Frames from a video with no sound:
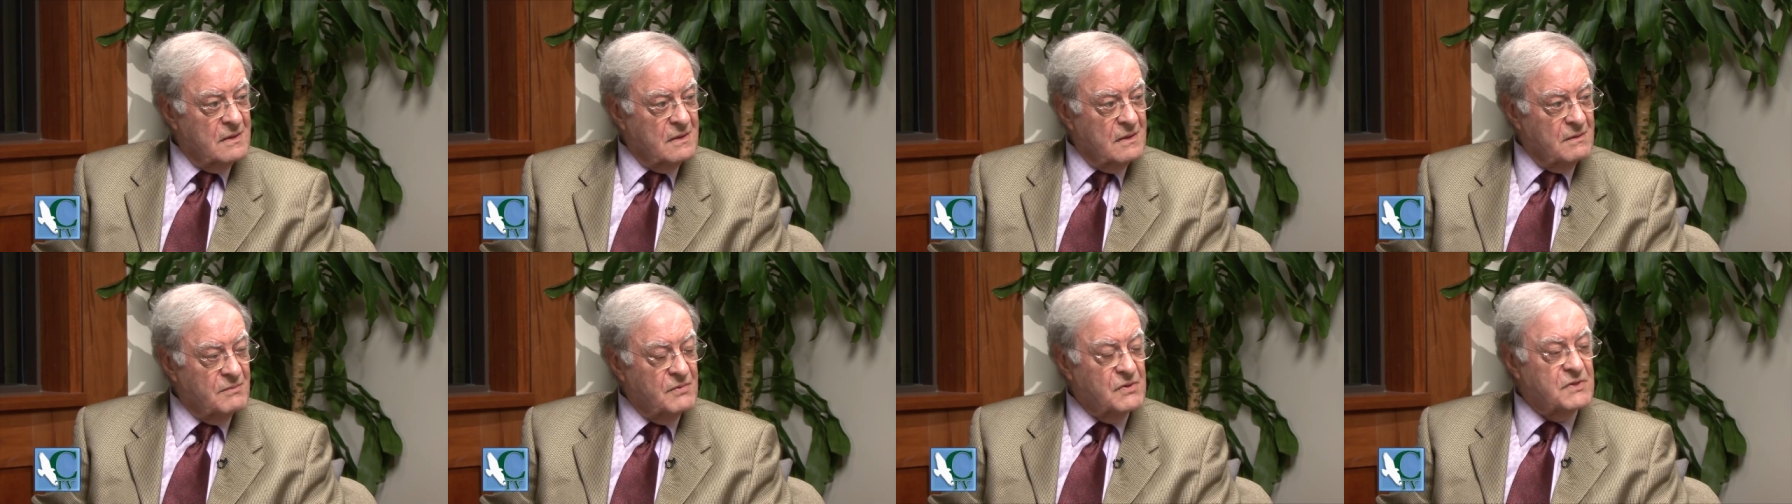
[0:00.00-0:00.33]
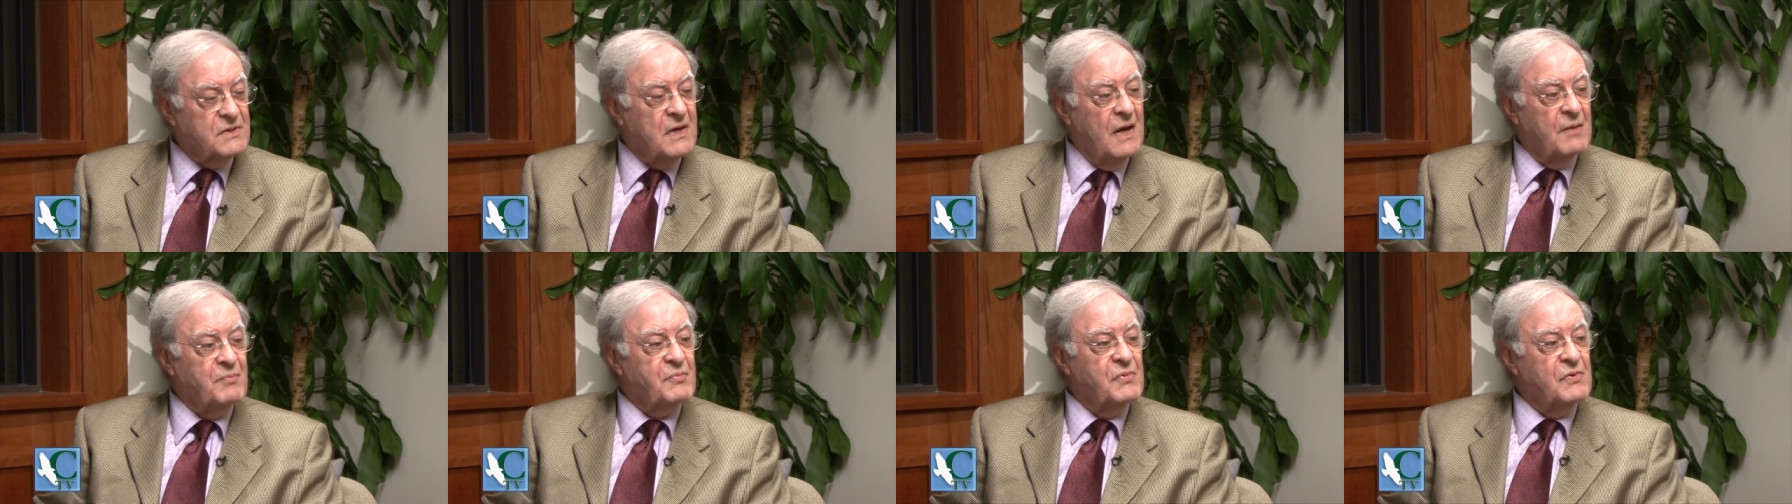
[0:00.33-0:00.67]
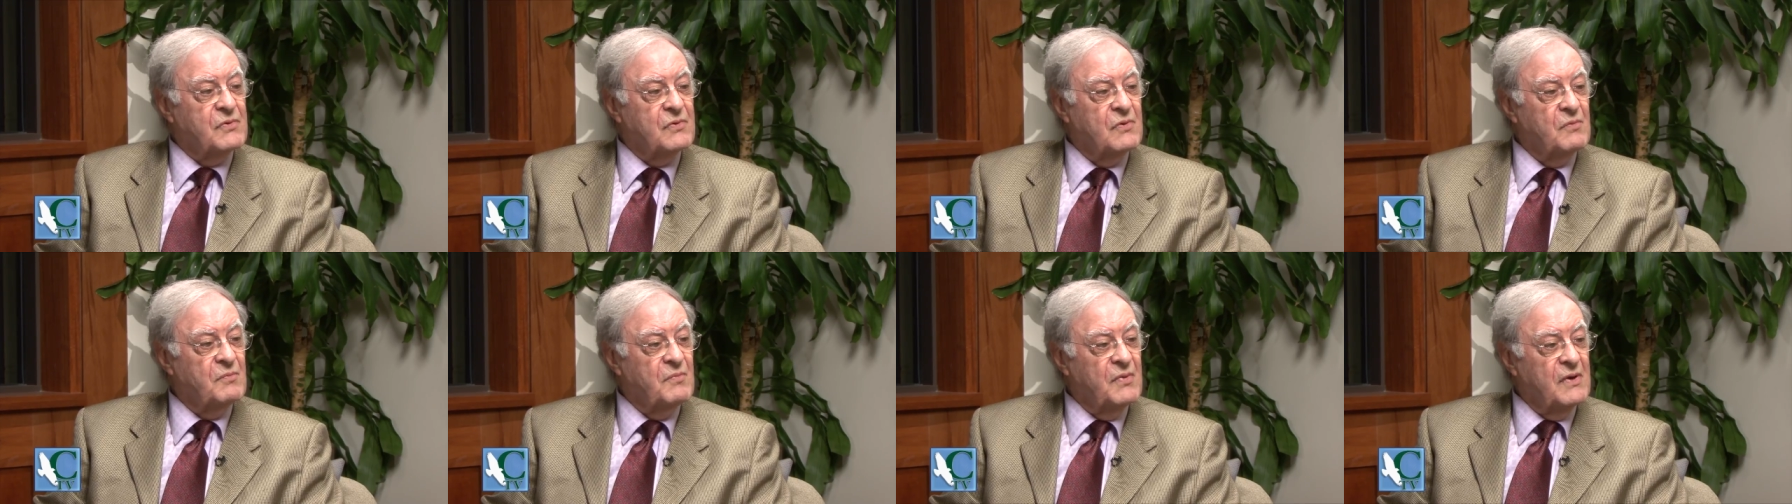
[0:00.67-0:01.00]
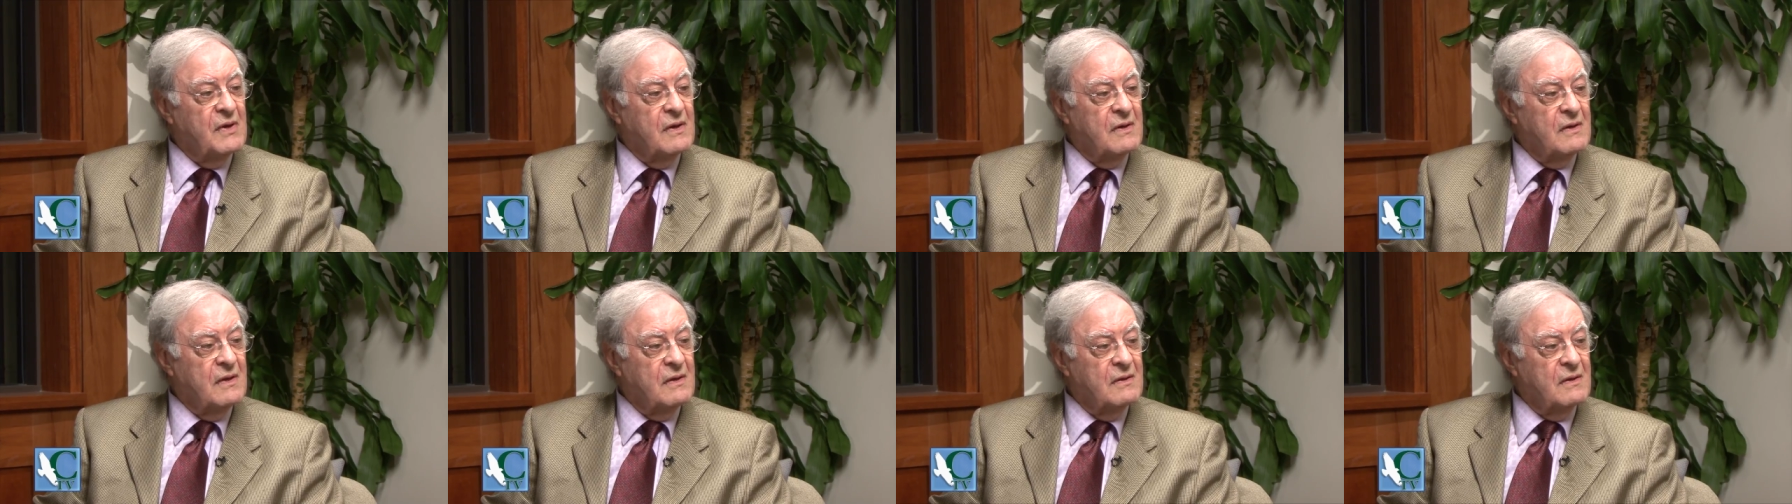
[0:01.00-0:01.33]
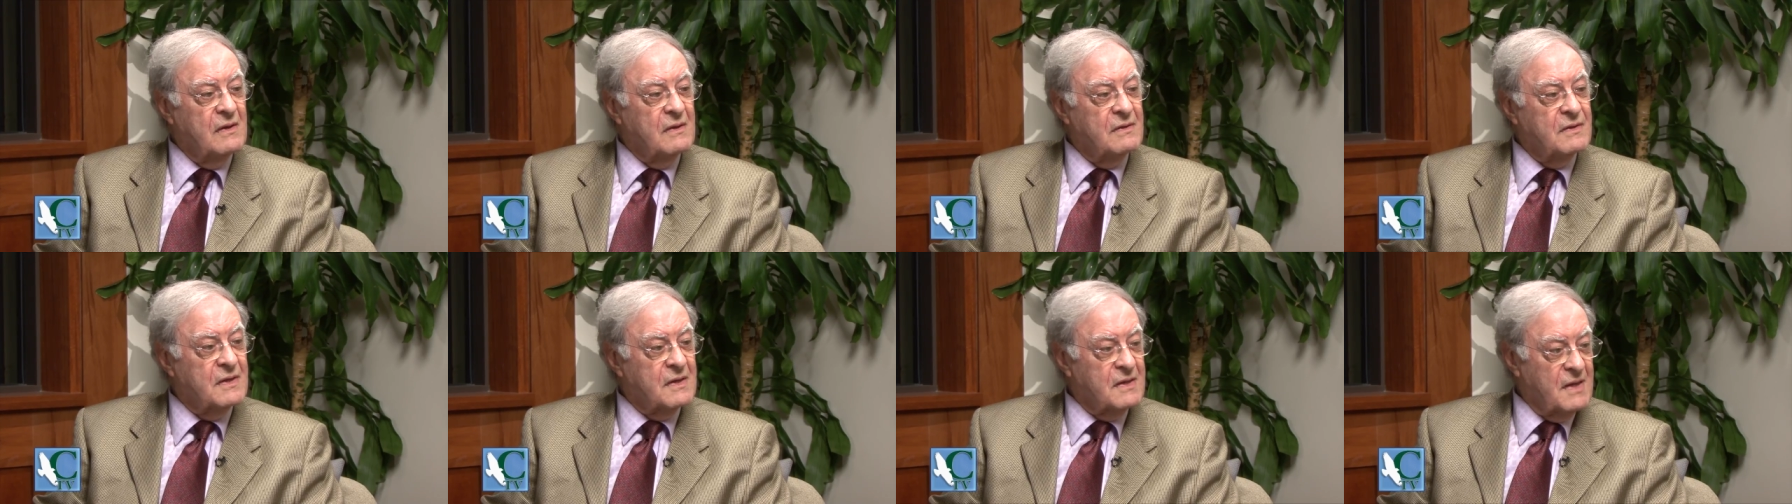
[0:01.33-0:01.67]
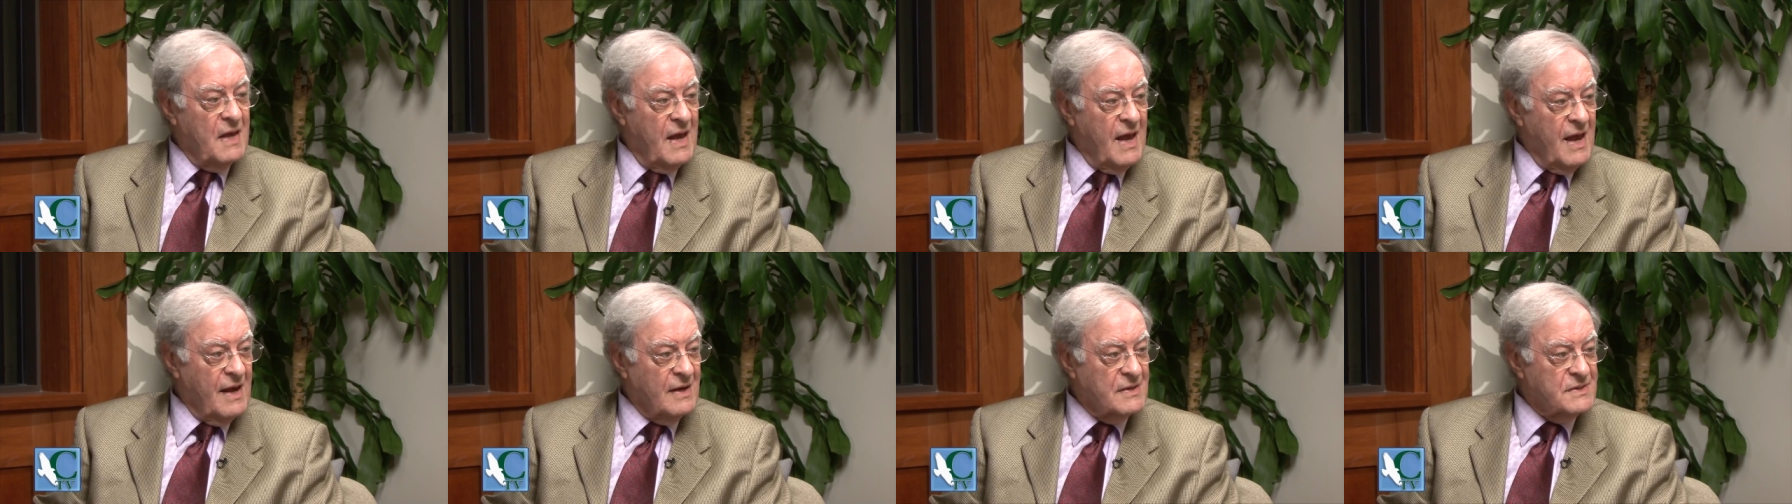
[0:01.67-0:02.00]
which happened to be the
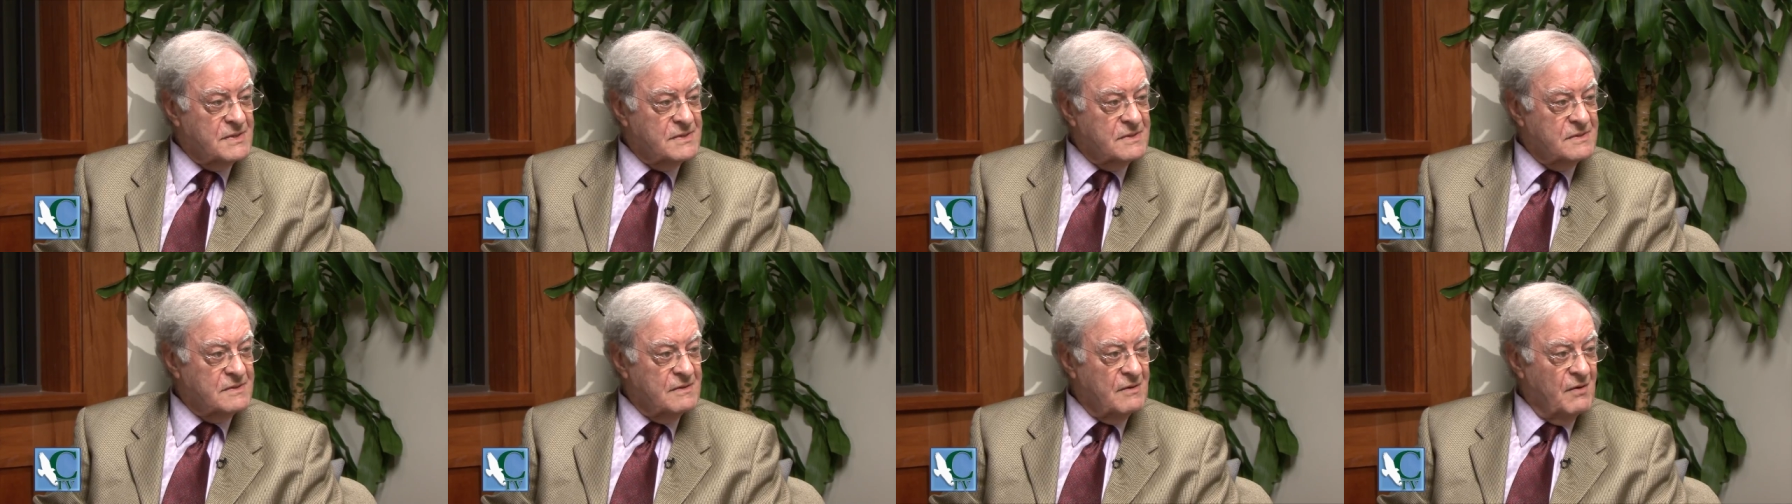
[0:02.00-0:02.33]
tanks